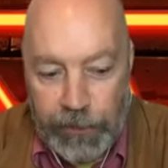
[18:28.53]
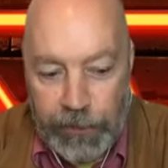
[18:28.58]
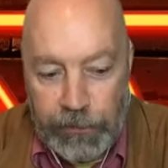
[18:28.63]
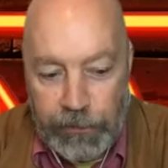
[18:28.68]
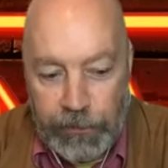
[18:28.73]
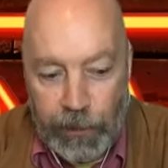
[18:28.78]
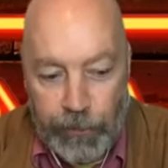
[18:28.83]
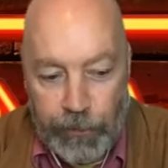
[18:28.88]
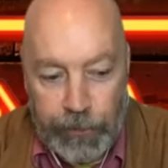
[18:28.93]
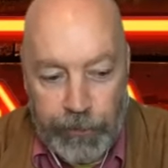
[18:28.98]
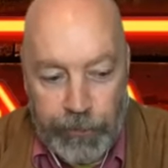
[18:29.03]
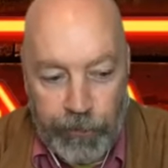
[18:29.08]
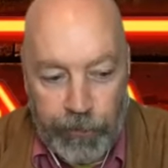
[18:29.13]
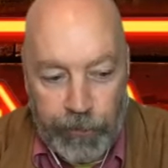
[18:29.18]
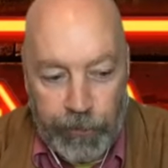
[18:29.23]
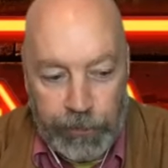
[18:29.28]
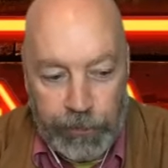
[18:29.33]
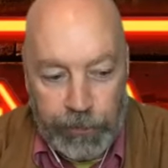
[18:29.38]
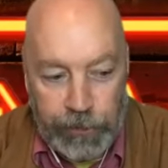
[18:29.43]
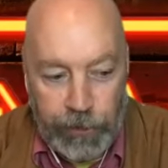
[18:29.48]
You told me before
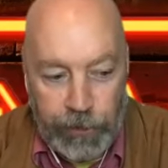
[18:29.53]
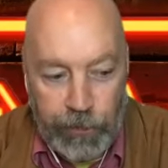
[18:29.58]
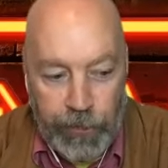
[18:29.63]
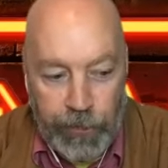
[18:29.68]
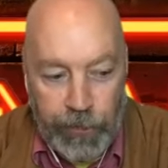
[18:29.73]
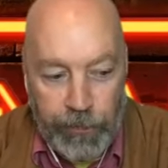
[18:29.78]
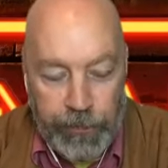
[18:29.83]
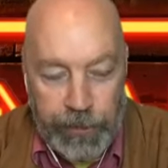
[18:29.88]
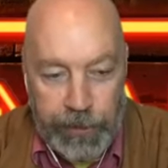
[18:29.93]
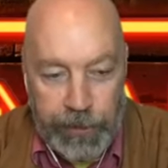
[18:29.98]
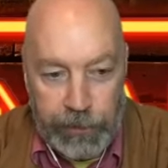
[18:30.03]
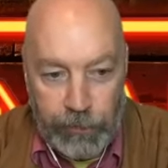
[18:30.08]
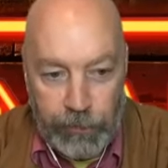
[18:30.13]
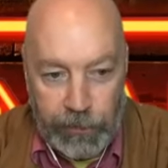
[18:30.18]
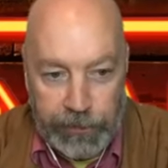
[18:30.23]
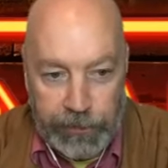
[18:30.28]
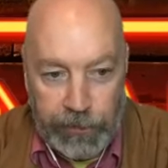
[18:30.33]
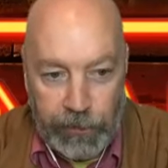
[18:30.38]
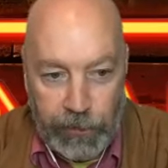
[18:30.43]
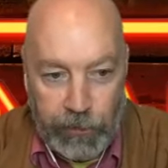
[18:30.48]
the show that this
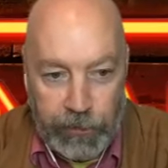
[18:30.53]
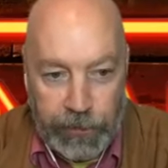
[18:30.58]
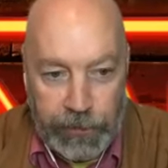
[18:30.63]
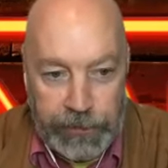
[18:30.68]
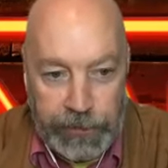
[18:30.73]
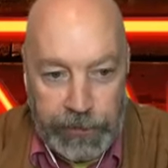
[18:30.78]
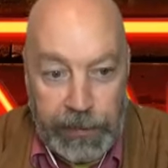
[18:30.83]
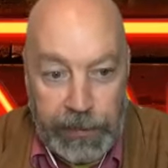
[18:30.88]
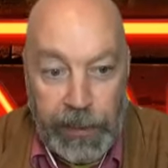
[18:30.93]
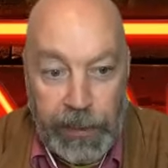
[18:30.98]
wasn't R and D.